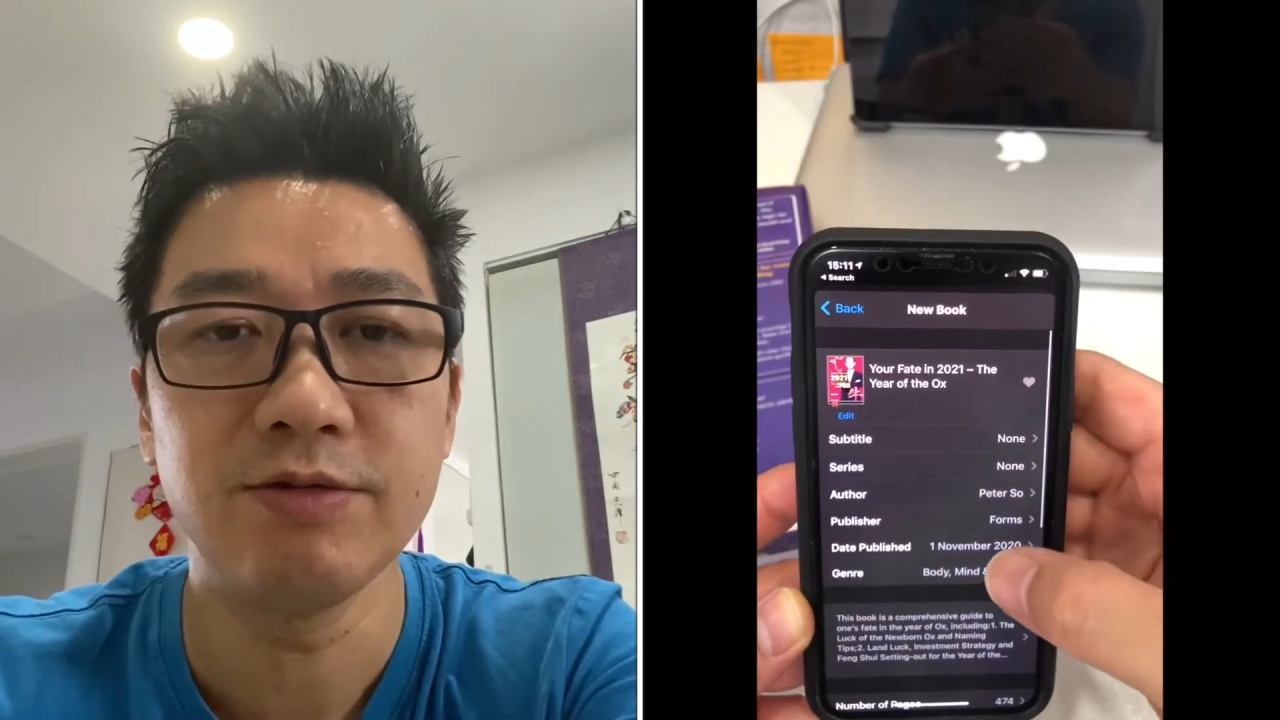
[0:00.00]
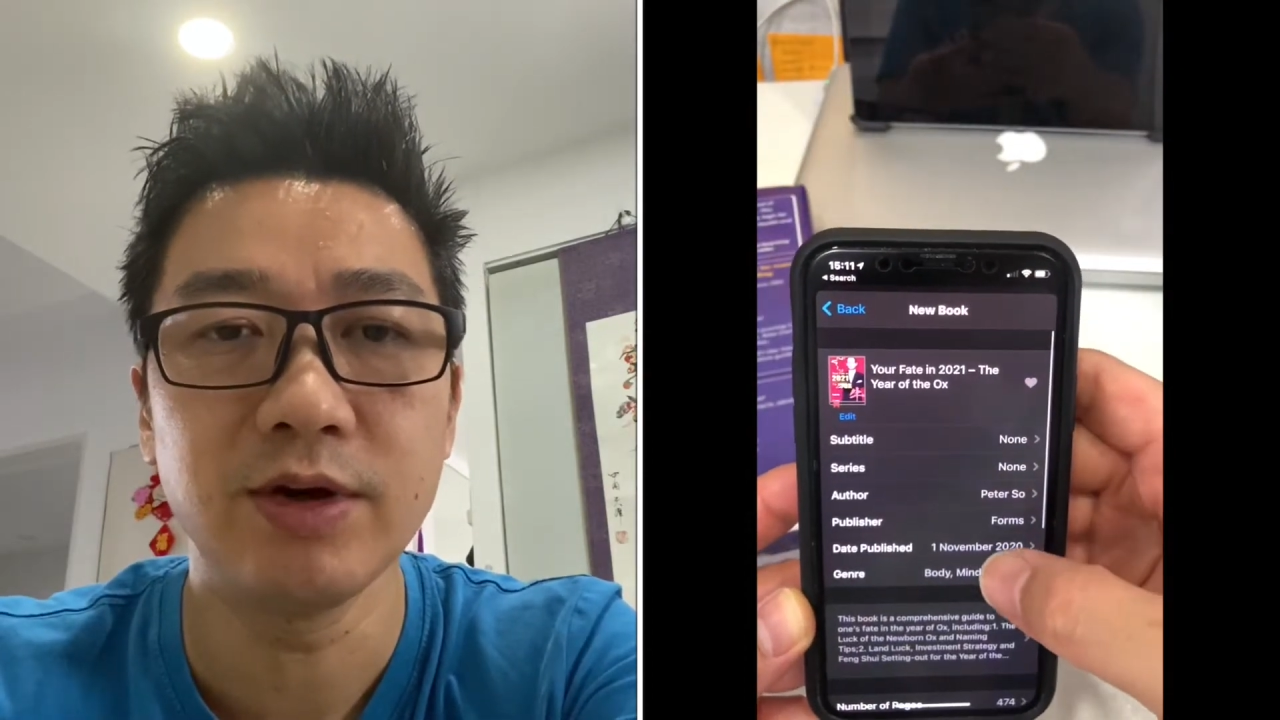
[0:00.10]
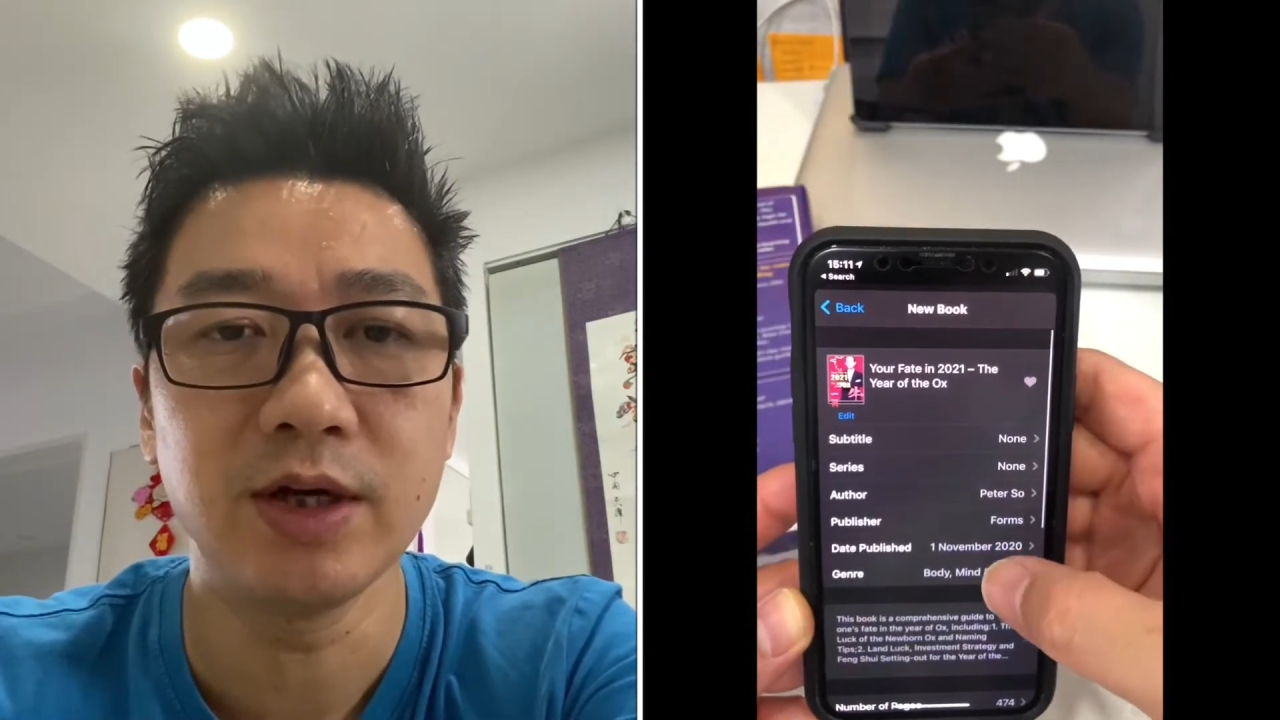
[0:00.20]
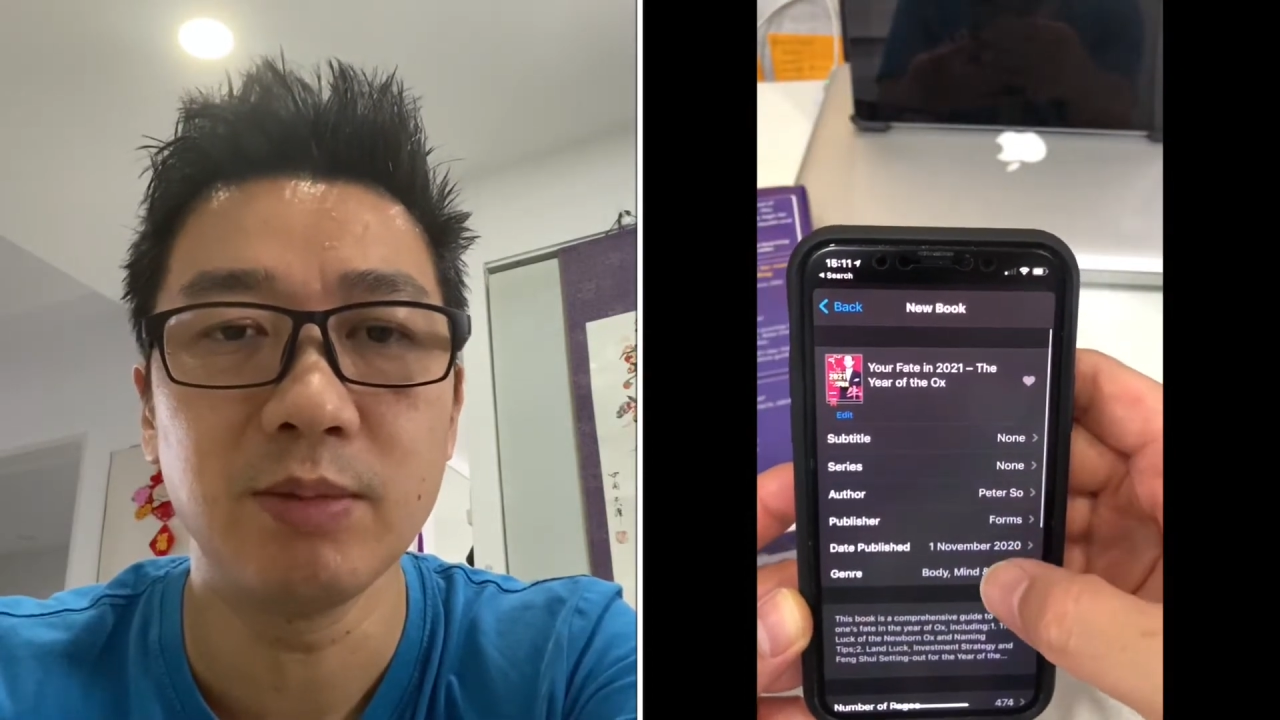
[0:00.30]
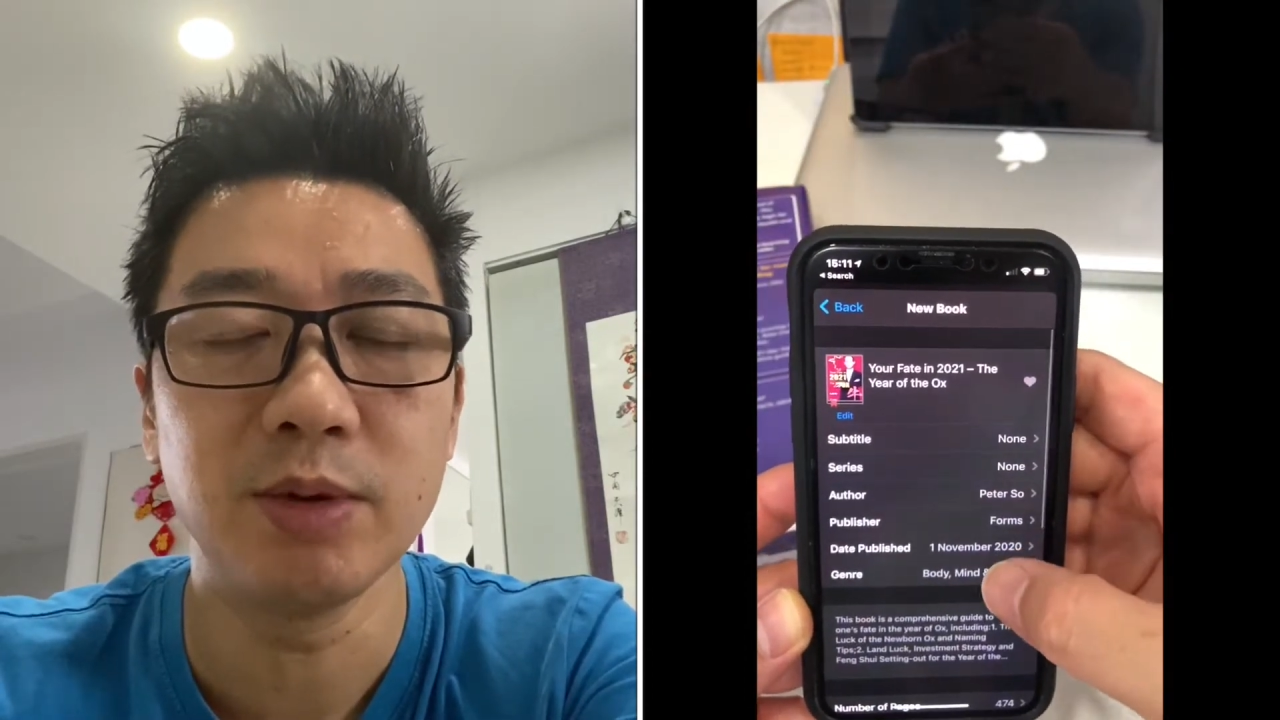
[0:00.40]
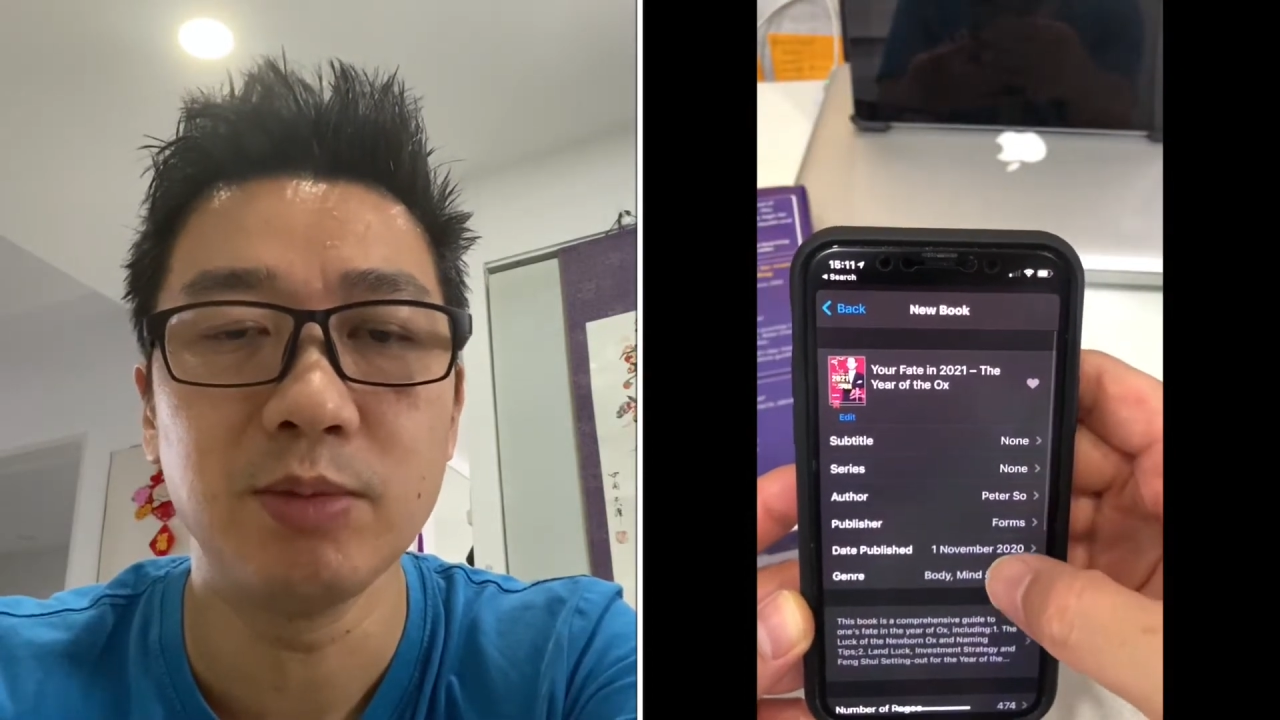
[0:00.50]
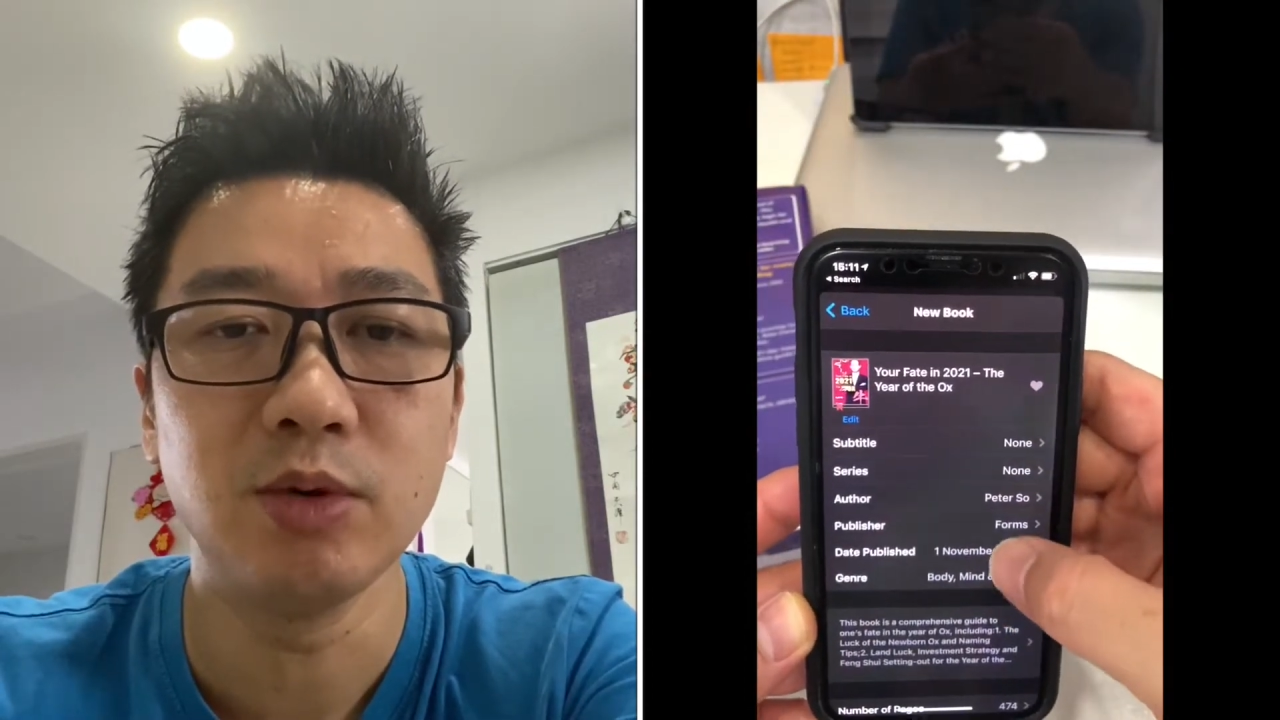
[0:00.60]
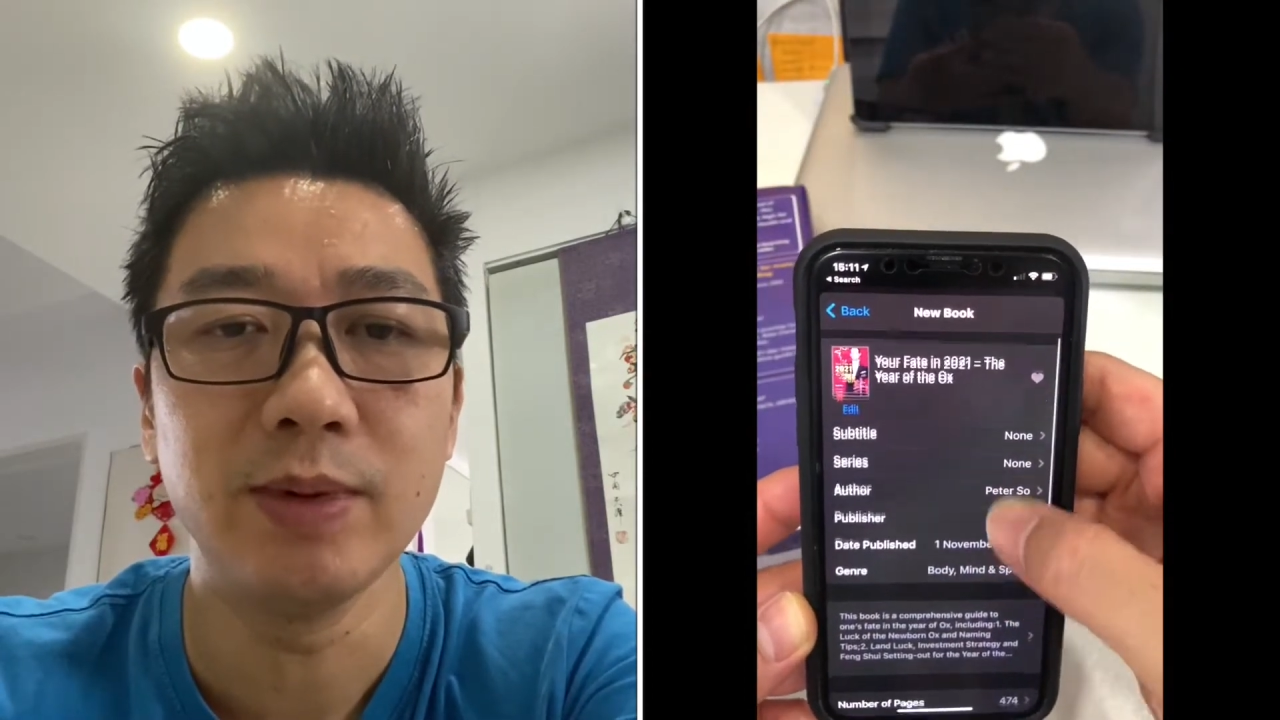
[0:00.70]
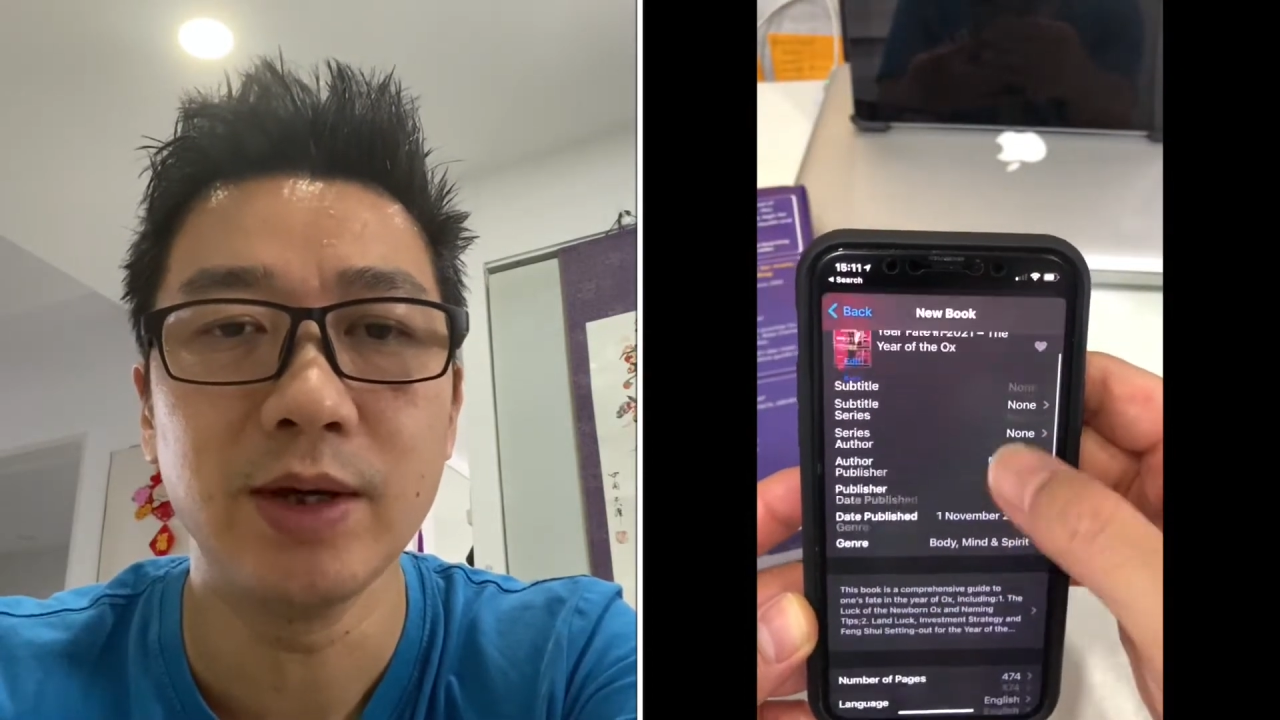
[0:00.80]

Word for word: find out a bit more about